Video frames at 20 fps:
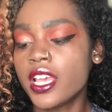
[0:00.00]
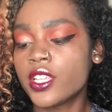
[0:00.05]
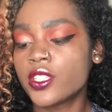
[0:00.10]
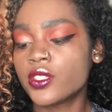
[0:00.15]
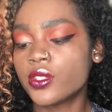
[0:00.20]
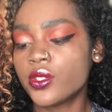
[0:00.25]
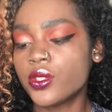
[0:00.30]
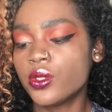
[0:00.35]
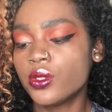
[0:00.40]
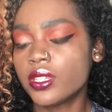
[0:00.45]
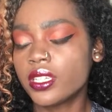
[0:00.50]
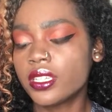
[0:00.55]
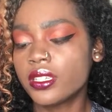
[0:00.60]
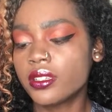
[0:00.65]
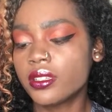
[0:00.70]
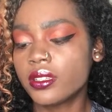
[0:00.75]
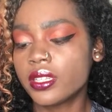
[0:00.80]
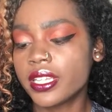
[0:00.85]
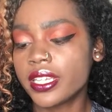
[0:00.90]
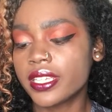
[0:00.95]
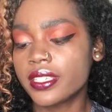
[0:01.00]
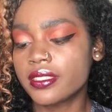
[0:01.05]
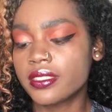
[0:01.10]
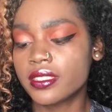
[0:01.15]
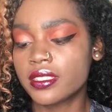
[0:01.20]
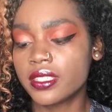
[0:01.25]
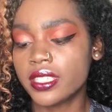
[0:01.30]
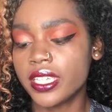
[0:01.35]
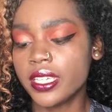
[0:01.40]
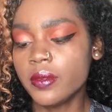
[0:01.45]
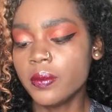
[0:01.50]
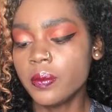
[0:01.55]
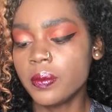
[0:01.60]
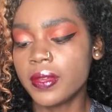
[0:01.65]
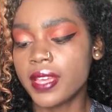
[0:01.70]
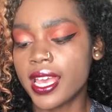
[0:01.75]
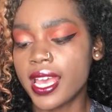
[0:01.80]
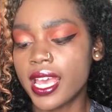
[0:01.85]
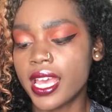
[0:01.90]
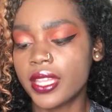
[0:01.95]
So you can click sleep
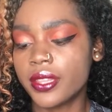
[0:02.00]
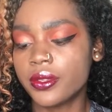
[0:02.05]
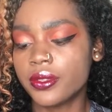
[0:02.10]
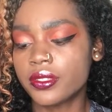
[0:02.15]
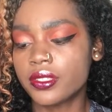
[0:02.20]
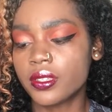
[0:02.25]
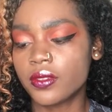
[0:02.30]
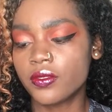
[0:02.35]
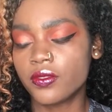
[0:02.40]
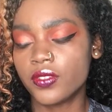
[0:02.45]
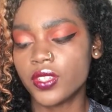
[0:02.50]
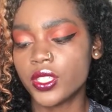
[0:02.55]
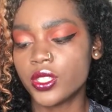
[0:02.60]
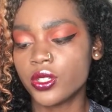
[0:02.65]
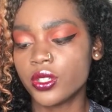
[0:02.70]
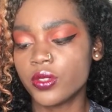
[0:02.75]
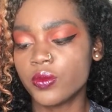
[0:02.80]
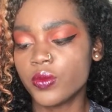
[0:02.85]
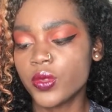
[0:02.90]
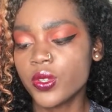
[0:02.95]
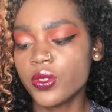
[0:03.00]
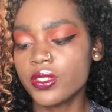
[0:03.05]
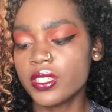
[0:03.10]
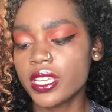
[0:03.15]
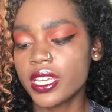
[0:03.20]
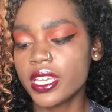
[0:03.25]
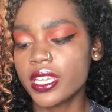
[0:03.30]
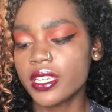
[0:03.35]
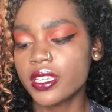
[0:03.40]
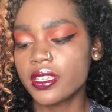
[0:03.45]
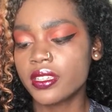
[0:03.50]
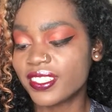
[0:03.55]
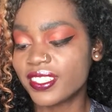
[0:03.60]
and there's some featured music,